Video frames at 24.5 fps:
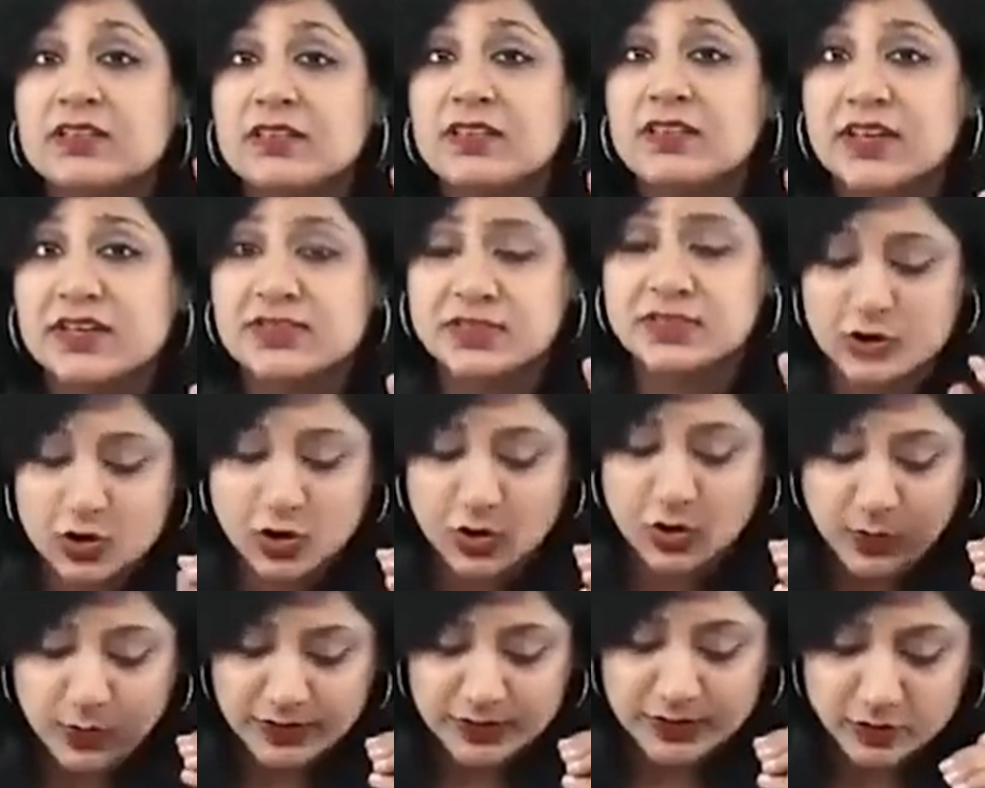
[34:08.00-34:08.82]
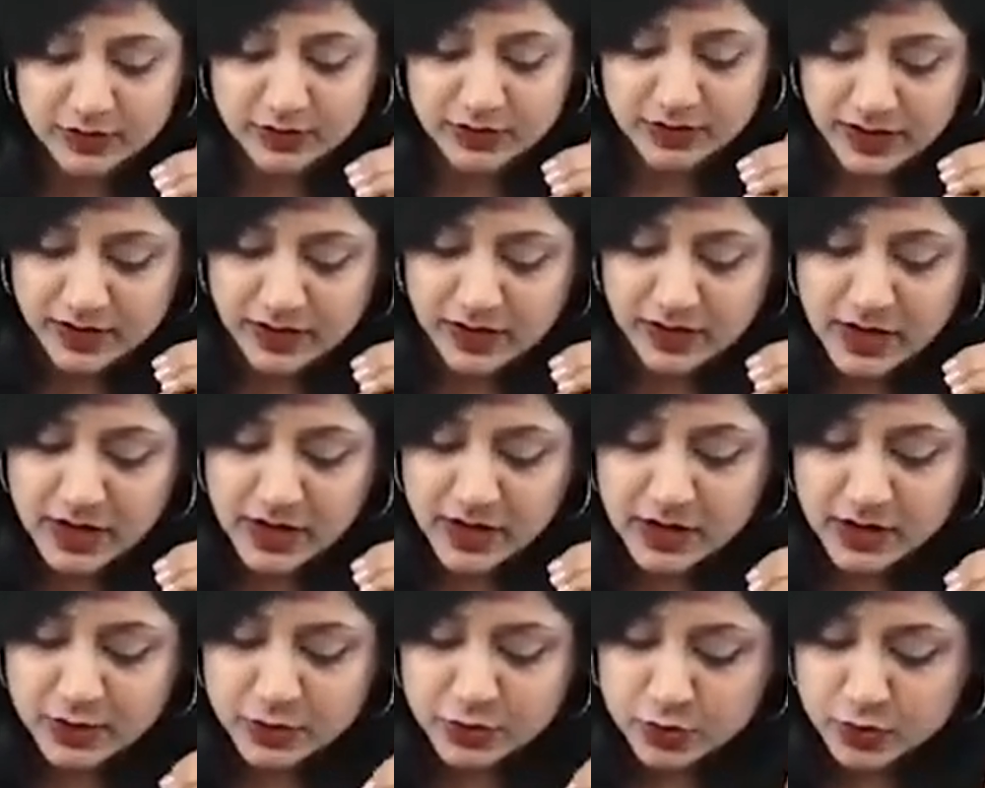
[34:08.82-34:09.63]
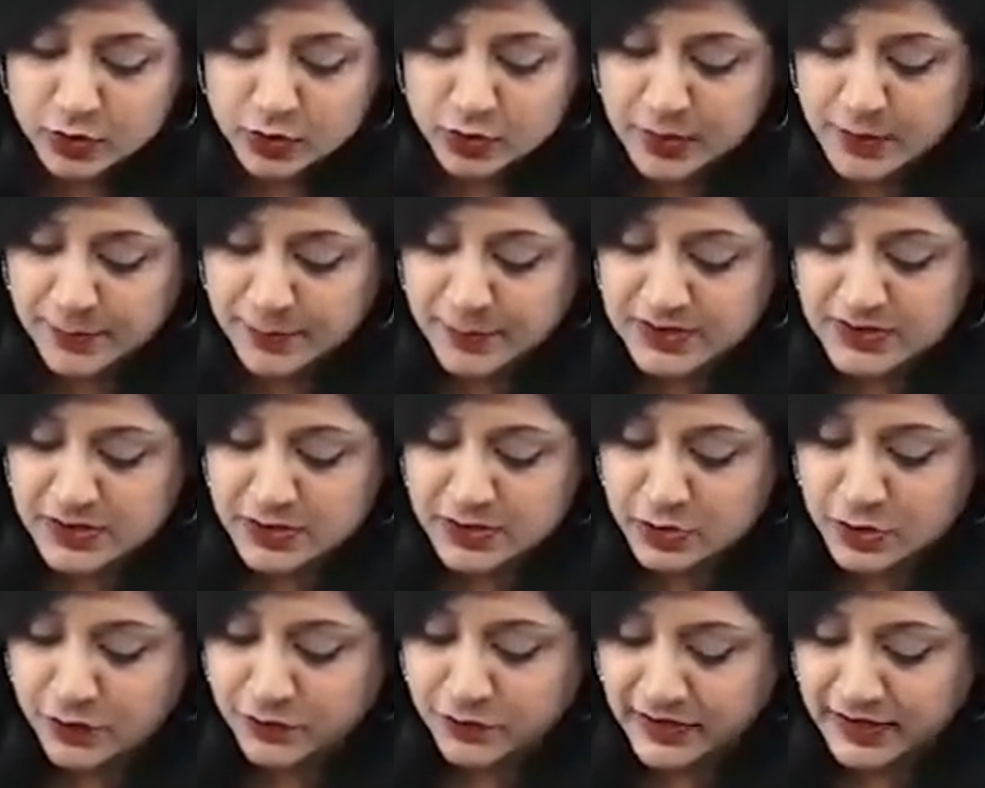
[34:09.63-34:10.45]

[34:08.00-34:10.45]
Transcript: the things that you are going to think? Due to the presence of